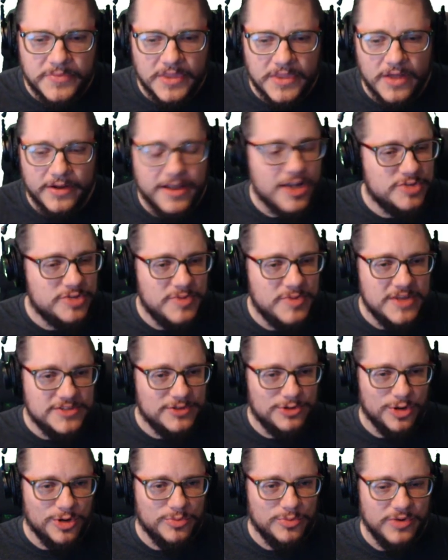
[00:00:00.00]
Now, Couchbase
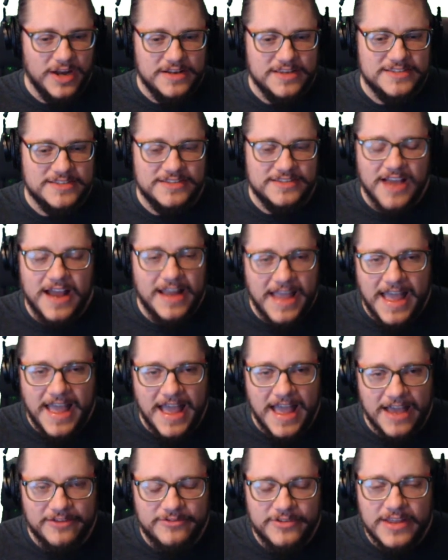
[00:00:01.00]
Incorporated does not
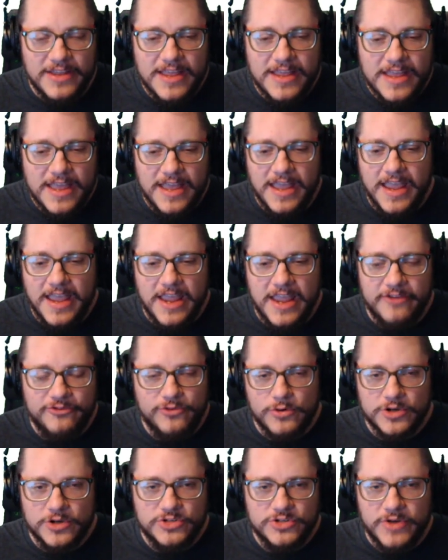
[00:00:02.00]
have a
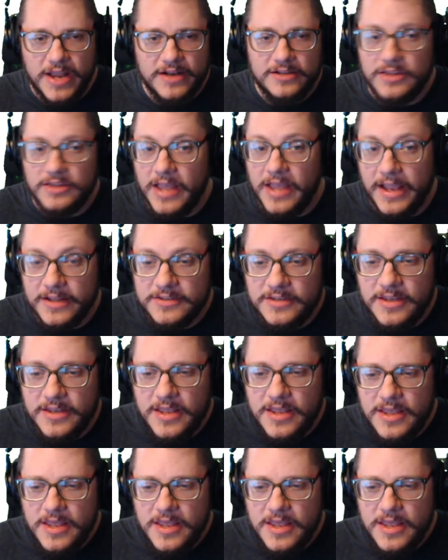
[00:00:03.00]
Fortran client.